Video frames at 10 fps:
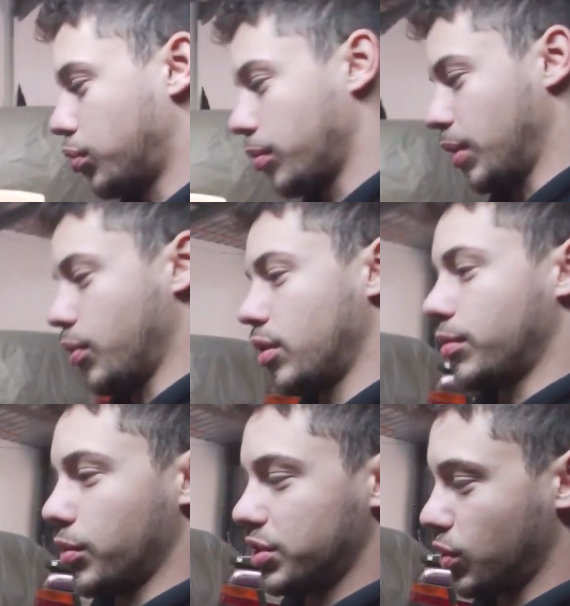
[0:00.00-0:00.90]
Probably
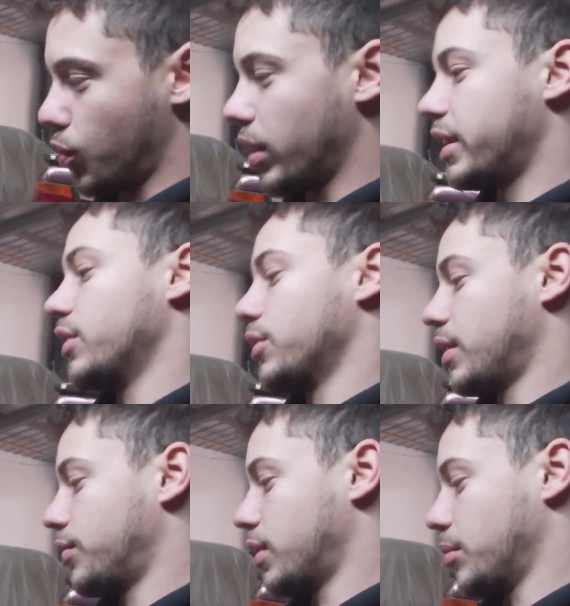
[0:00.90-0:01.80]
won't, but we're still waiting on
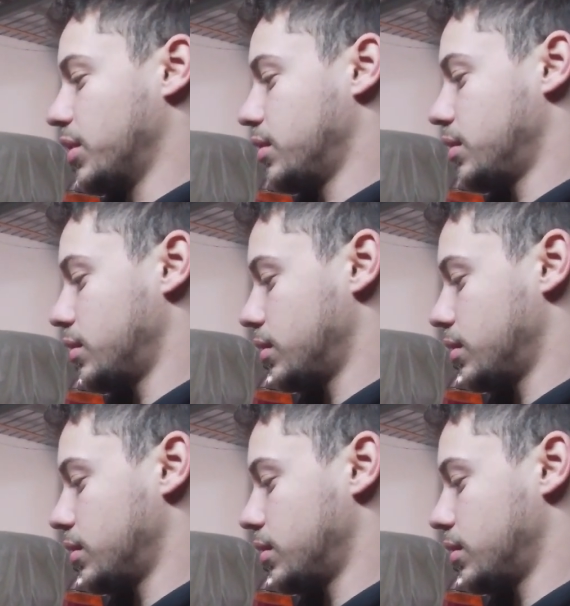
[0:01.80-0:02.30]
that to come in.